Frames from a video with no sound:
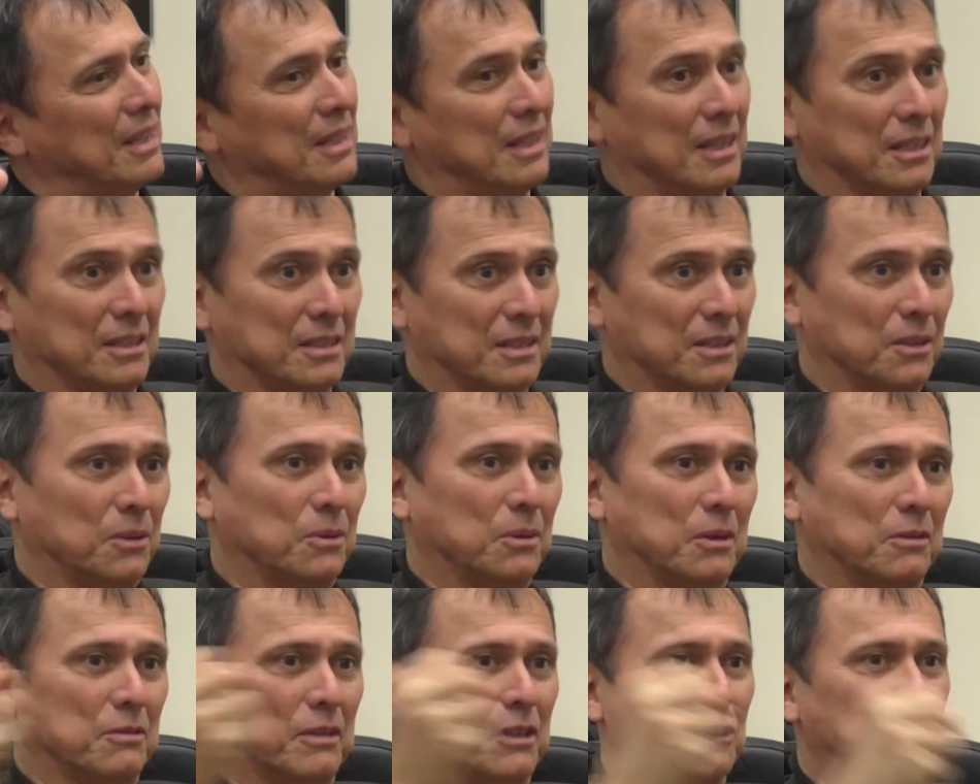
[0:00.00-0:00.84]
and then
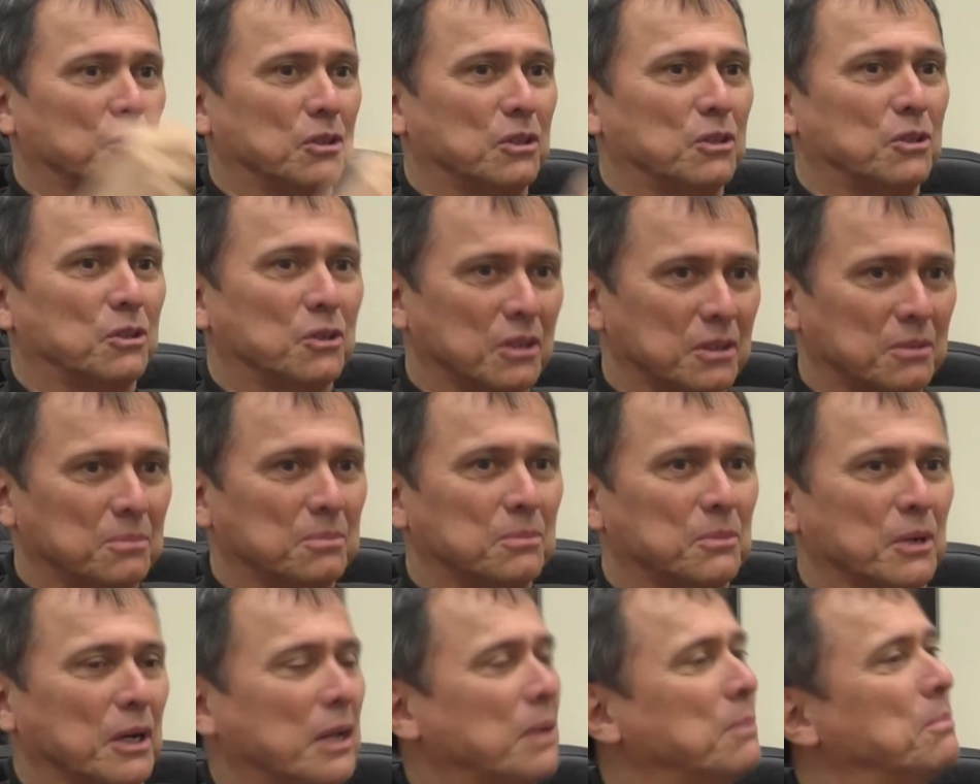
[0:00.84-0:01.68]
so eventually you
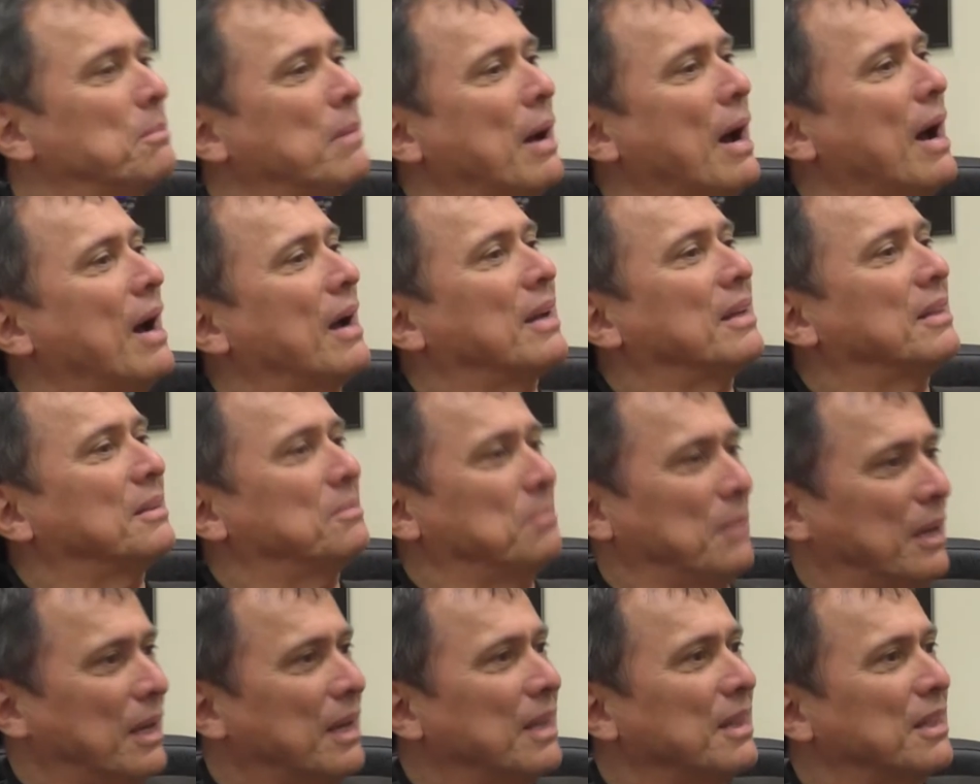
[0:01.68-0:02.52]
can bring them back
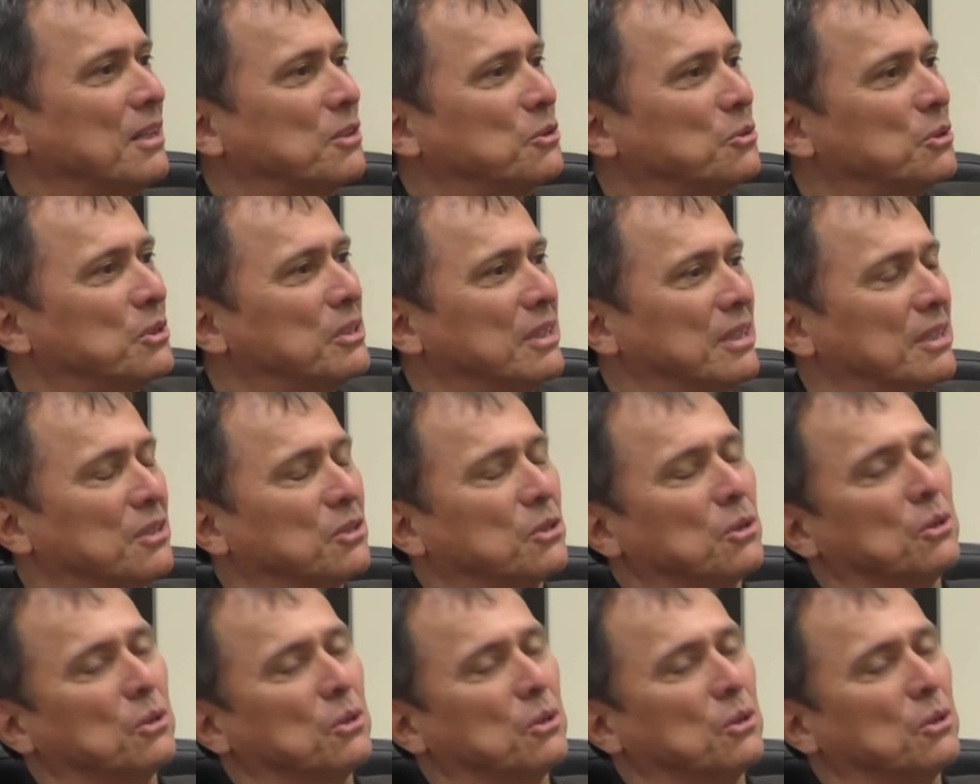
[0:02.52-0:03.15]
and make electricity.